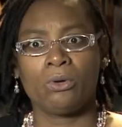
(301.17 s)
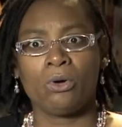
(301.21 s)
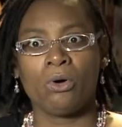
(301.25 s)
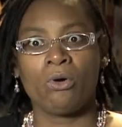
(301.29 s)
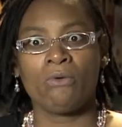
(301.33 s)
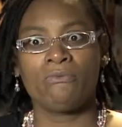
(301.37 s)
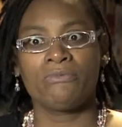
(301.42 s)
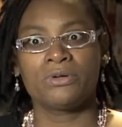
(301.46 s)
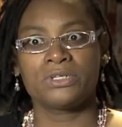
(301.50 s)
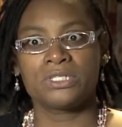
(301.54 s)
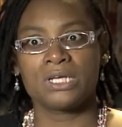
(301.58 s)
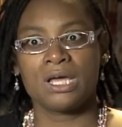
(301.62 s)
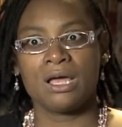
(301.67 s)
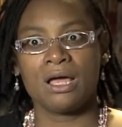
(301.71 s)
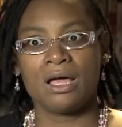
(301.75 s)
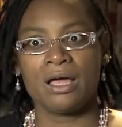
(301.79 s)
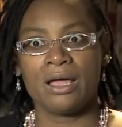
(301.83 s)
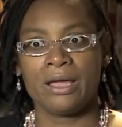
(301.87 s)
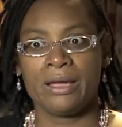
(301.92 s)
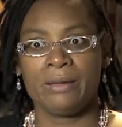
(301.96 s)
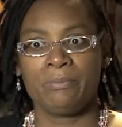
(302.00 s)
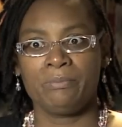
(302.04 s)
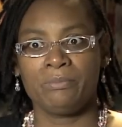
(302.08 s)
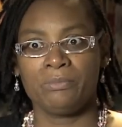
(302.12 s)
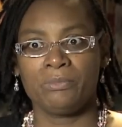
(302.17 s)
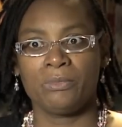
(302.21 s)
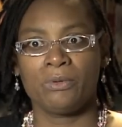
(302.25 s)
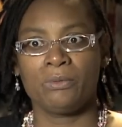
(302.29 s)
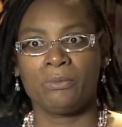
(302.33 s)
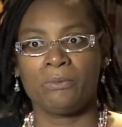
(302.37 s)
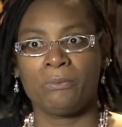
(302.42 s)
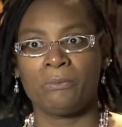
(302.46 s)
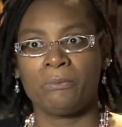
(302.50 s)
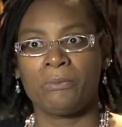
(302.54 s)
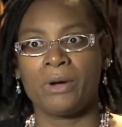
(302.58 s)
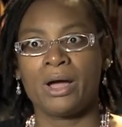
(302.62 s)
Over time,
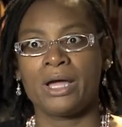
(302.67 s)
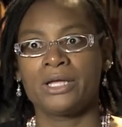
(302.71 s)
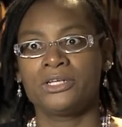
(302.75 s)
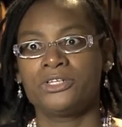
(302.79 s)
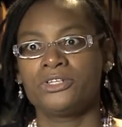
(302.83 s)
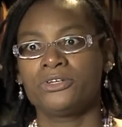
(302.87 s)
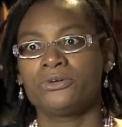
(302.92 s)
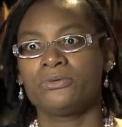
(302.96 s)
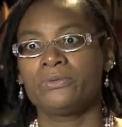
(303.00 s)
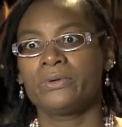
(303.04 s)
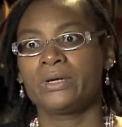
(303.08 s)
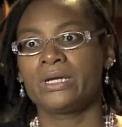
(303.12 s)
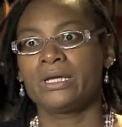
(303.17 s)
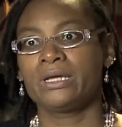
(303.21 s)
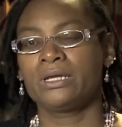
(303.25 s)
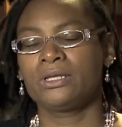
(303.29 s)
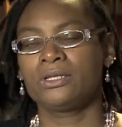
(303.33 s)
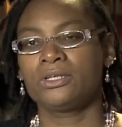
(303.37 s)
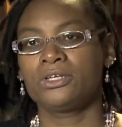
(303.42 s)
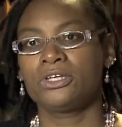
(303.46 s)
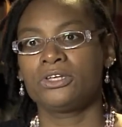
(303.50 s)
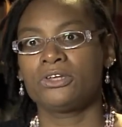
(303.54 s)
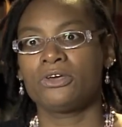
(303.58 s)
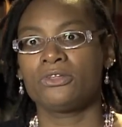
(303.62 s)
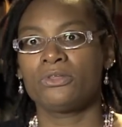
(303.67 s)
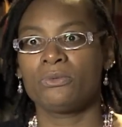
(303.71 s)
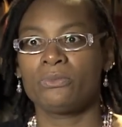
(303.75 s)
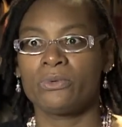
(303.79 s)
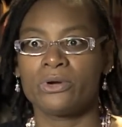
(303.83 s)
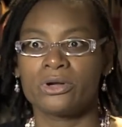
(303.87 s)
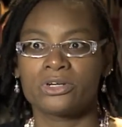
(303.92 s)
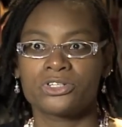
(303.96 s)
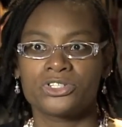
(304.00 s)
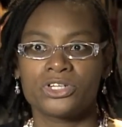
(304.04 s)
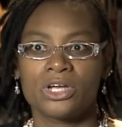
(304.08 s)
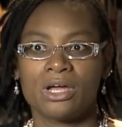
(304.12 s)
by doing, you know, the
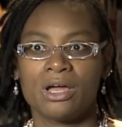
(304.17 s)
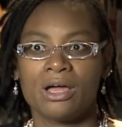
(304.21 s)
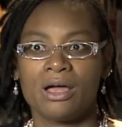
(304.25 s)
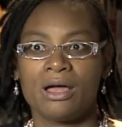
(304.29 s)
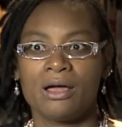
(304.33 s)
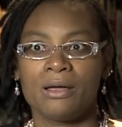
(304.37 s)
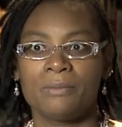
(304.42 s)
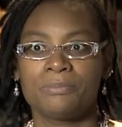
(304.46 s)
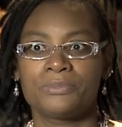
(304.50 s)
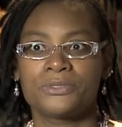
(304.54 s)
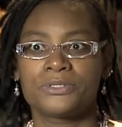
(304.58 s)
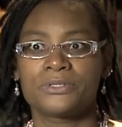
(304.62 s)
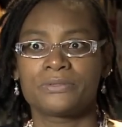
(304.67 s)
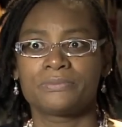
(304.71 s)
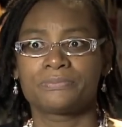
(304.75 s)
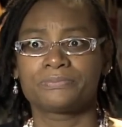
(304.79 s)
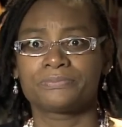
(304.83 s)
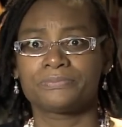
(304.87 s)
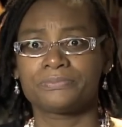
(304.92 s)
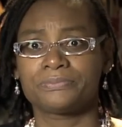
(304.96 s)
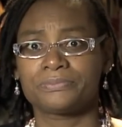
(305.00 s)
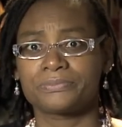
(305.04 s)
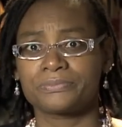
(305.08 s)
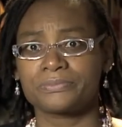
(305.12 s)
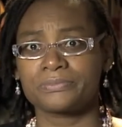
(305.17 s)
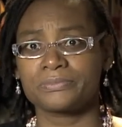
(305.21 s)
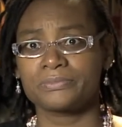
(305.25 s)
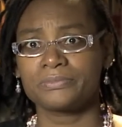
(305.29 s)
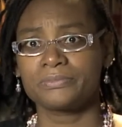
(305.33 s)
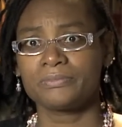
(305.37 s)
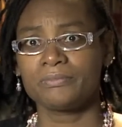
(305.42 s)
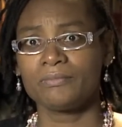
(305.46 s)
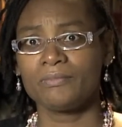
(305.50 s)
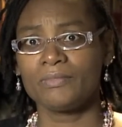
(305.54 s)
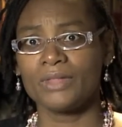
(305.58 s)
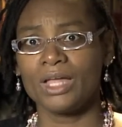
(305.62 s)
workshops
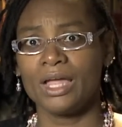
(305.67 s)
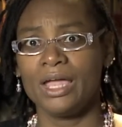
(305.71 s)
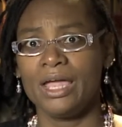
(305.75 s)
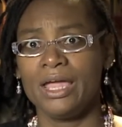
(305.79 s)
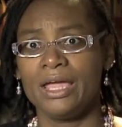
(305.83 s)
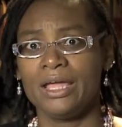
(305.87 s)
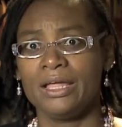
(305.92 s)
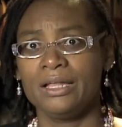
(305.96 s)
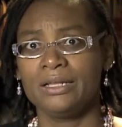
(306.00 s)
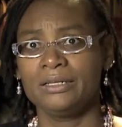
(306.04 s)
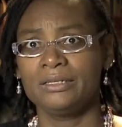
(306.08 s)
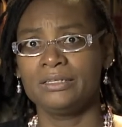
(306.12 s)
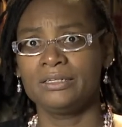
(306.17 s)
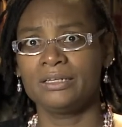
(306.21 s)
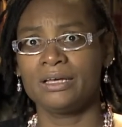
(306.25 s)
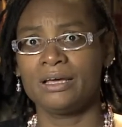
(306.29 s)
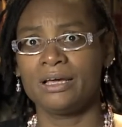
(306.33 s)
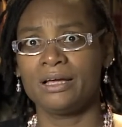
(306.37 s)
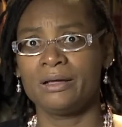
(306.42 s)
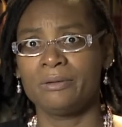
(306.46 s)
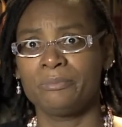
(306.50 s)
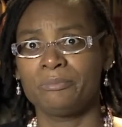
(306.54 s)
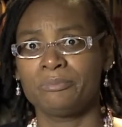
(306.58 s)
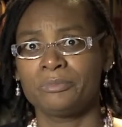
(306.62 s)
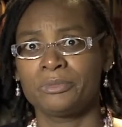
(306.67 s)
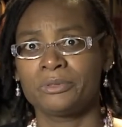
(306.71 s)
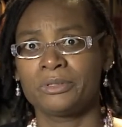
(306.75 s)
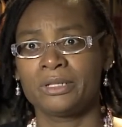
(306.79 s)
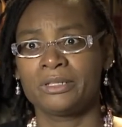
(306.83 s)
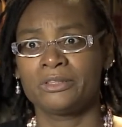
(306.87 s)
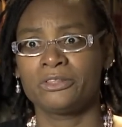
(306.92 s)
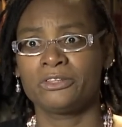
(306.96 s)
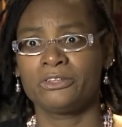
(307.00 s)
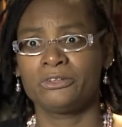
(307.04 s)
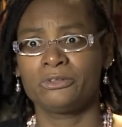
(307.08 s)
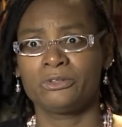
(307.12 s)
and um,
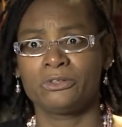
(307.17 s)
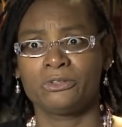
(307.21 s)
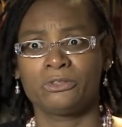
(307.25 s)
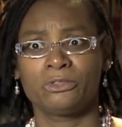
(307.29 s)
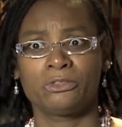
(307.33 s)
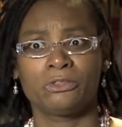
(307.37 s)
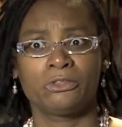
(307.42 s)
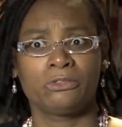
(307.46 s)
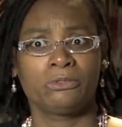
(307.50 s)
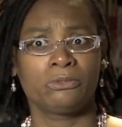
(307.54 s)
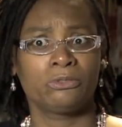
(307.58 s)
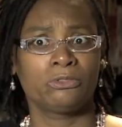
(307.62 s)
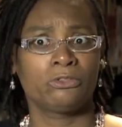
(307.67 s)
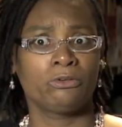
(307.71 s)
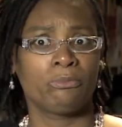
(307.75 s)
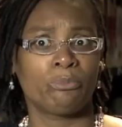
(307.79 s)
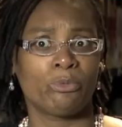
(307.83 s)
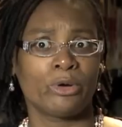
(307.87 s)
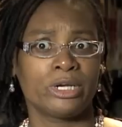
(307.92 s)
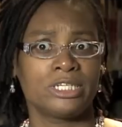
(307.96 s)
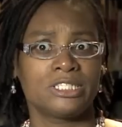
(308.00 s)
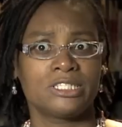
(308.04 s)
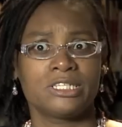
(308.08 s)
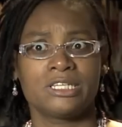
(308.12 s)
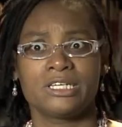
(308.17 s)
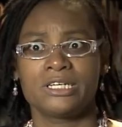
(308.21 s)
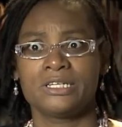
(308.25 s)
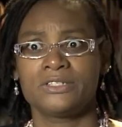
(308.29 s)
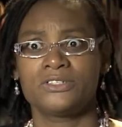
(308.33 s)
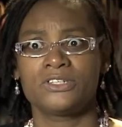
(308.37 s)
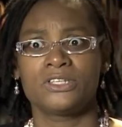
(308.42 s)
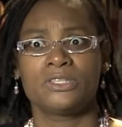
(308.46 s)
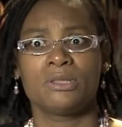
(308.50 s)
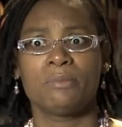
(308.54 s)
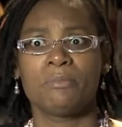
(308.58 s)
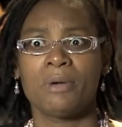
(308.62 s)
the, the
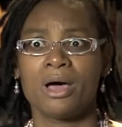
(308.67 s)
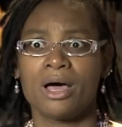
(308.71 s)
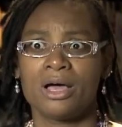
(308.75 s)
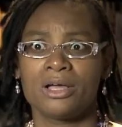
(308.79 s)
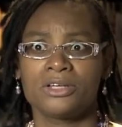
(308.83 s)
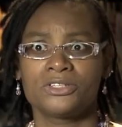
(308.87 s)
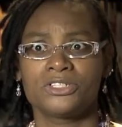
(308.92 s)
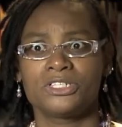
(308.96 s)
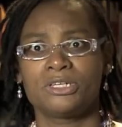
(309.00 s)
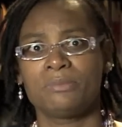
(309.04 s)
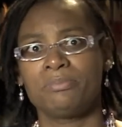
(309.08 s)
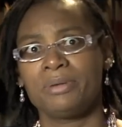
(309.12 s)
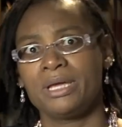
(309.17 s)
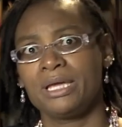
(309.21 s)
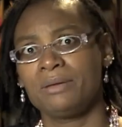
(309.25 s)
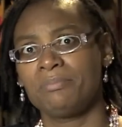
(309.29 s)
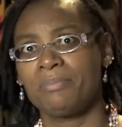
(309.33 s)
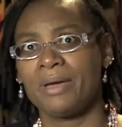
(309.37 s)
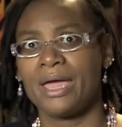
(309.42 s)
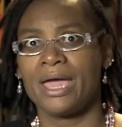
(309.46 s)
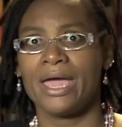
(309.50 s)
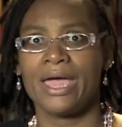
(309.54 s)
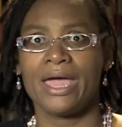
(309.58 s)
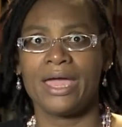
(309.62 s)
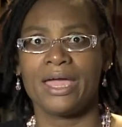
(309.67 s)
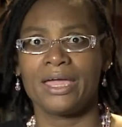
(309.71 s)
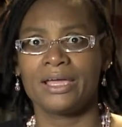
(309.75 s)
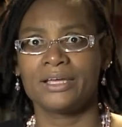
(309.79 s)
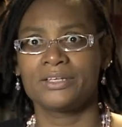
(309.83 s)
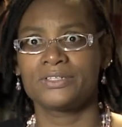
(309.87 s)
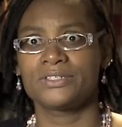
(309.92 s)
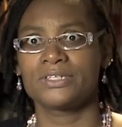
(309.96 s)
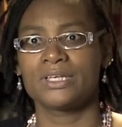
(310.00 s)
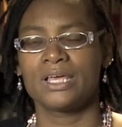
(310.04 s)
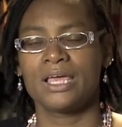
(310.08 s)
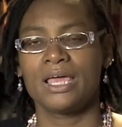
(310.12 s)
bracelets and the mugs and the pink
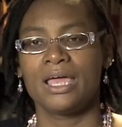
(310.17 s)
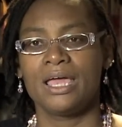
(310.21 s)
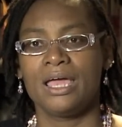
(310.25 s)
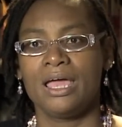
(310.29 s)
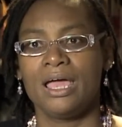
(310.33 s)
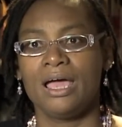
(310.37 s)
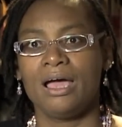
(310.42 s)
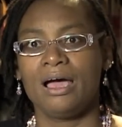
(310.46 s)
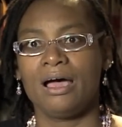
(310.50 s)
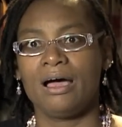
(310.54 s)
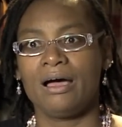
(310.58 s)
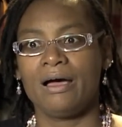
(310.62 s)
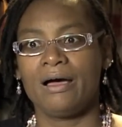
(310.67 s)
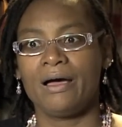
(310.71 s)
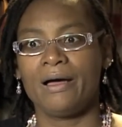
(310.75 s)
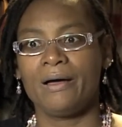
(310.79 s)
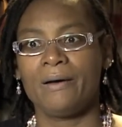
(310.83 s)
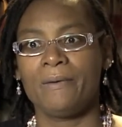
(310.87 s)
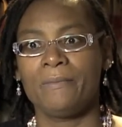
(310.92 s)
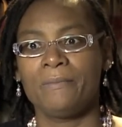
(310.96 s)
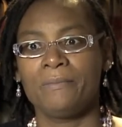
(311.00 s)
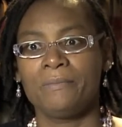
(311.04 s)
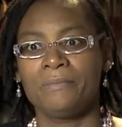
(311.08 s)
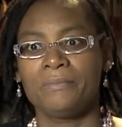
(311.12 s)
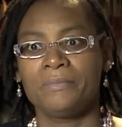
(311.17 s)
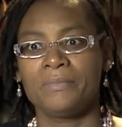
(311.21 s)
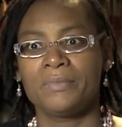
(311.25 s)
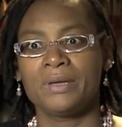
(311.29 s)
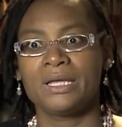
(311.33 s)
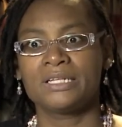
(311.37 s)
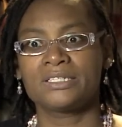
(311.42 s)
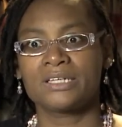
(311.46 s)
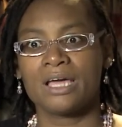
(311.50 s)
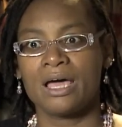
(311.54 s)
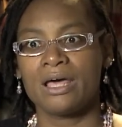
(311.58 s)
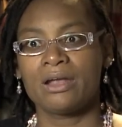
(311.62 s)
bags. Um,
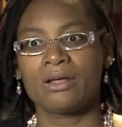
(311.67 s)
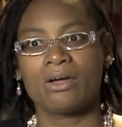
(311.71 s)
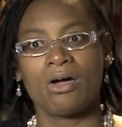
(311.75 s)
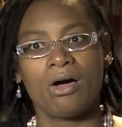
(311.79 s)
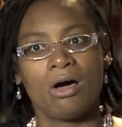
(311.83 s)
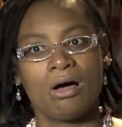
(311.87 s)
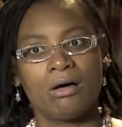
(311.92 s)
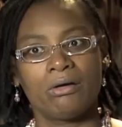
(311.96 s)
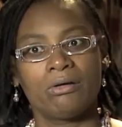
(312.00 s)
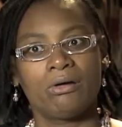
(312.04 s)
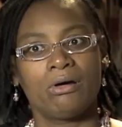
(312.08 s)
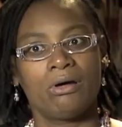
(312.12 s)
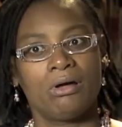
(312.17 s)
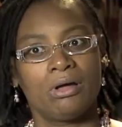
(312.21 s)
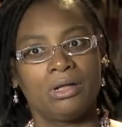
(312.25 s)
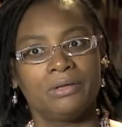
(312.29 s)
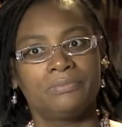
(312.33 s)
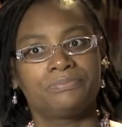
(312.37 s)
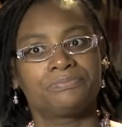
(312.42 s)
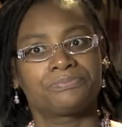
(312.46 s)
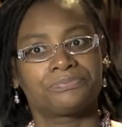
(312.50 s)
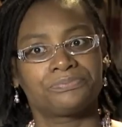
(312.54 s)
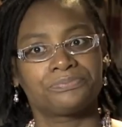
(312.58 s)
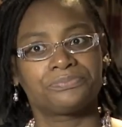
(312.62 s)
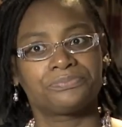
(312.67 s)
it's kind of caught on.